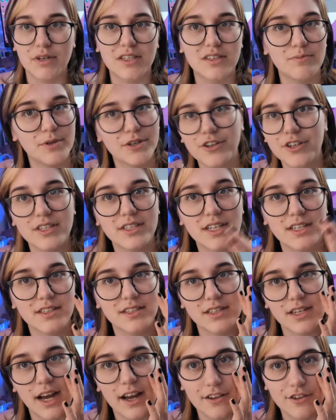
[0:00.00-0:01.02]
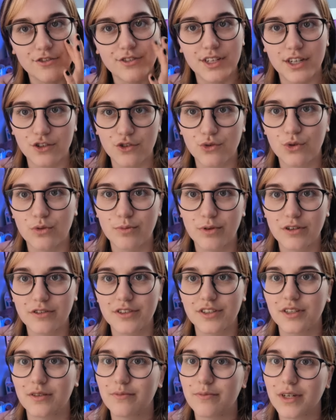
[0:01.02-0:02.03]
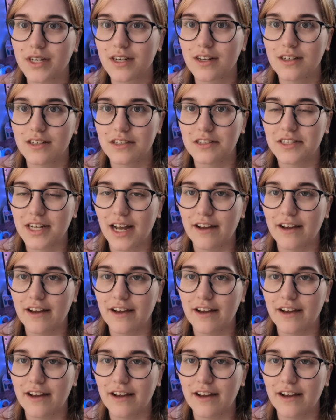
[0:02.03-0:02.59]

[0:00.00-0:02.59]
experience as an allosexual person because